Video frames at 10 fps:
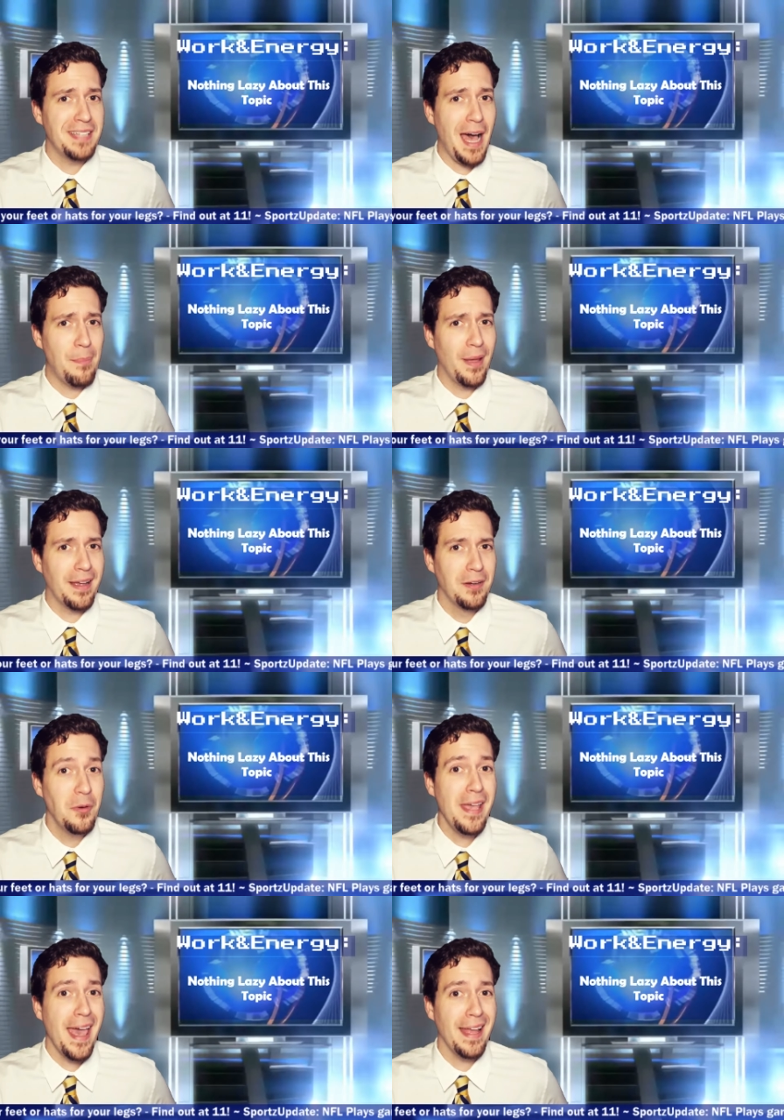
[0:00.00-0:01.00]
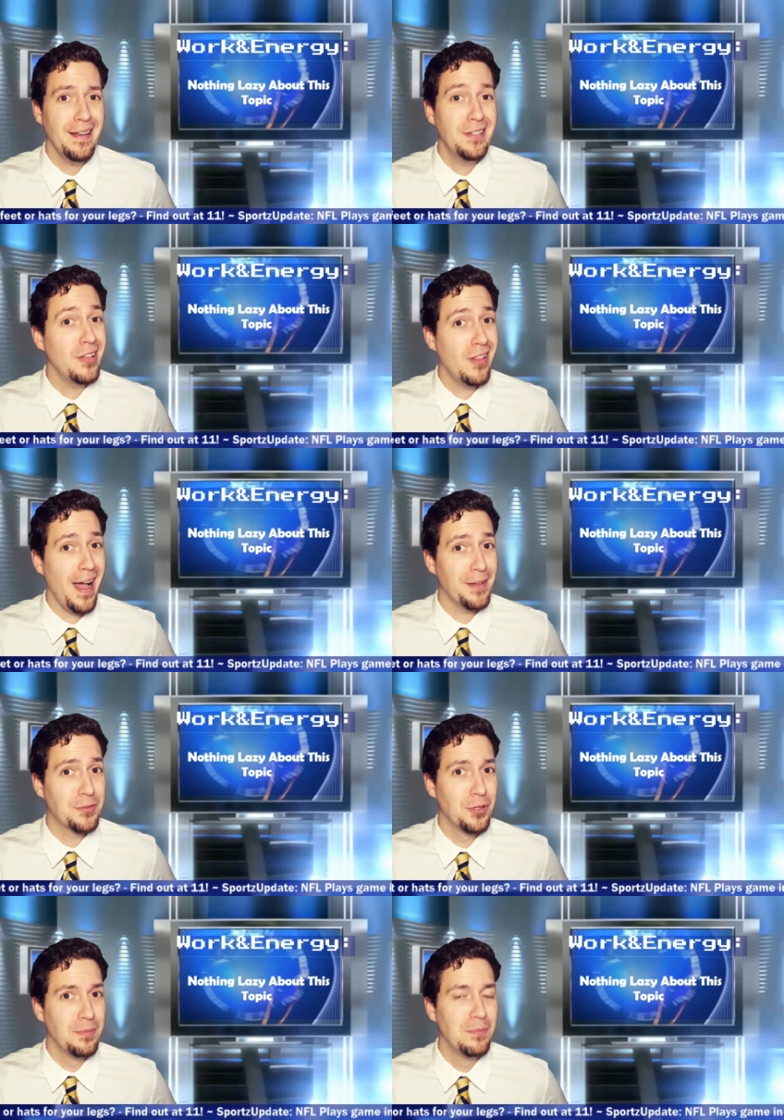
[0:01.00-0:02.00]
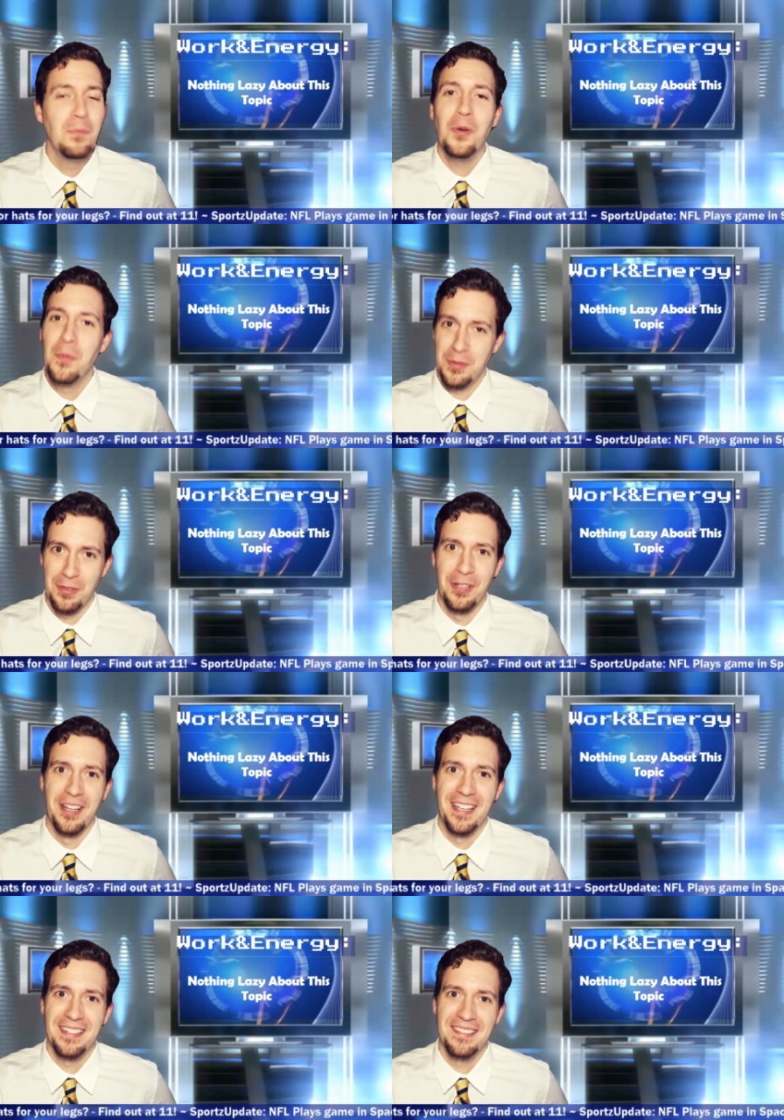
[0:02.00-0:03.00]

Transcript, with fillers: topic, we head to the classroom with Mr. Lindley